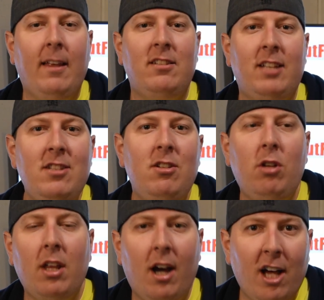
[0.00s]
Sends you
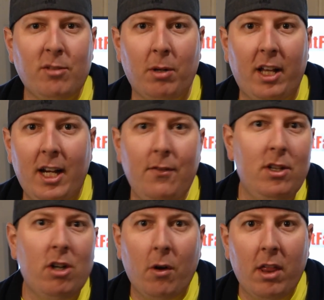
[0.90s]
to the hospital, and if
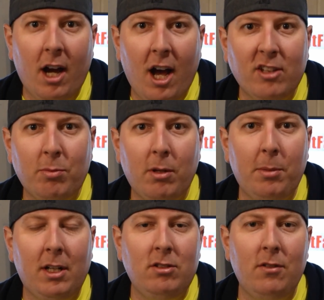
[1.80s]
you go to the hospital
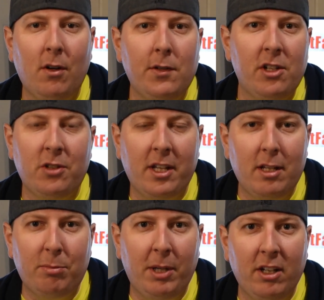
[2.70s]
because you've overdosed on
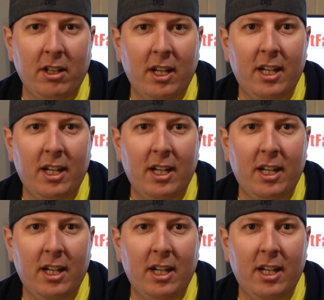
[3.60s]
this pill,